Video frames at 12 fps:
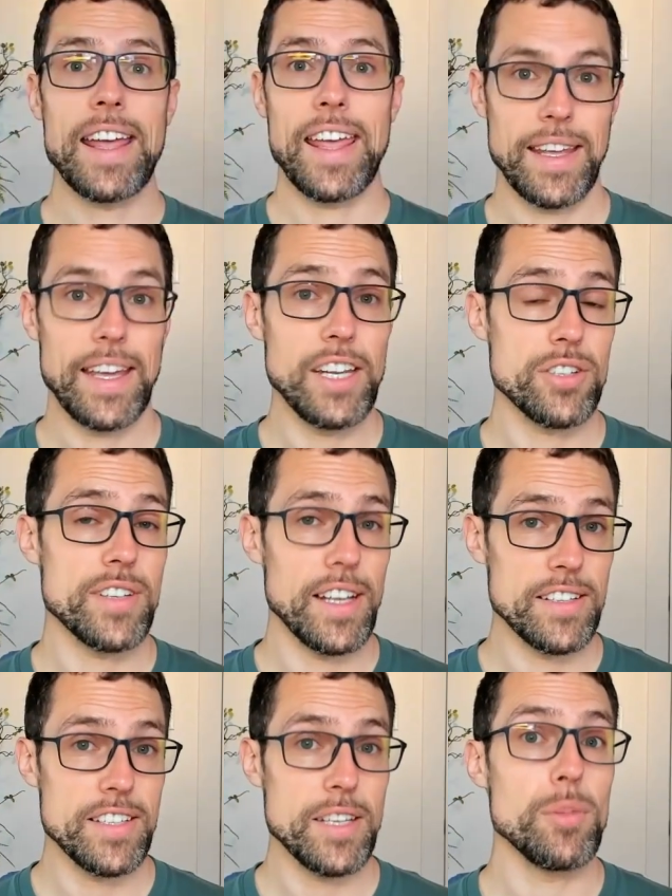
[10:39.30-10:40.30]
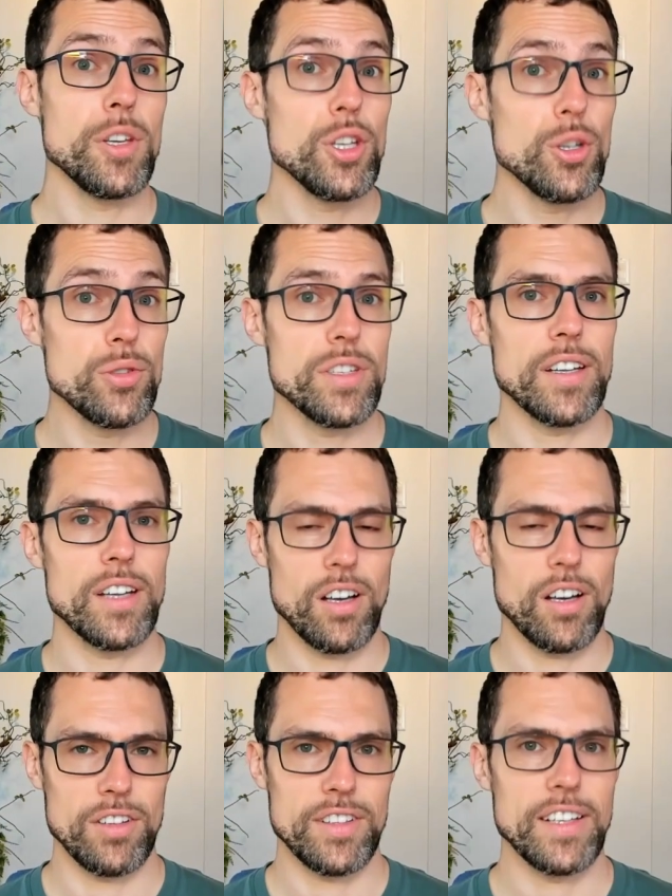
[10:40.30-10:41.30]
Get your sales team using the
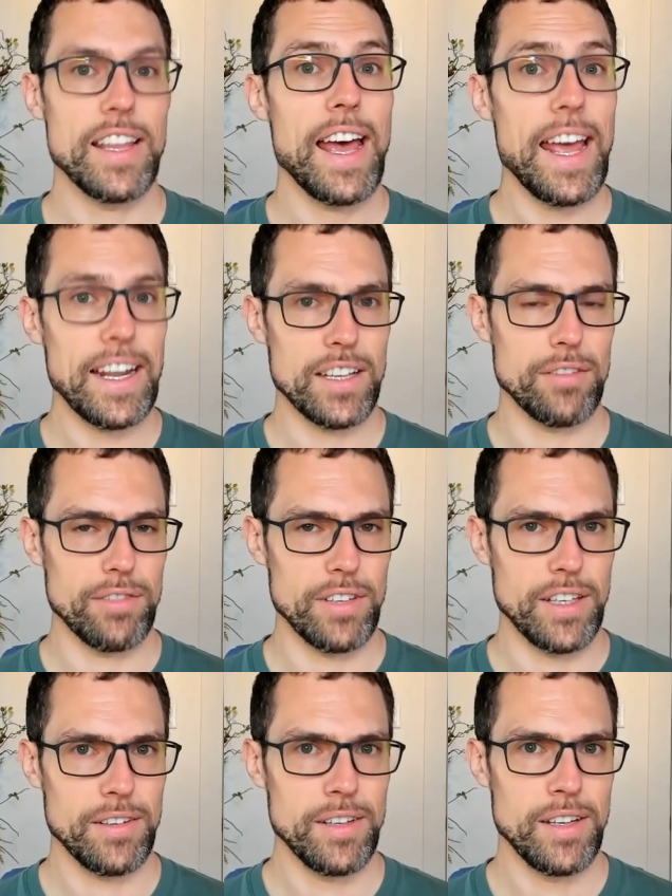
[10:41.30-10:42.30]
content actively.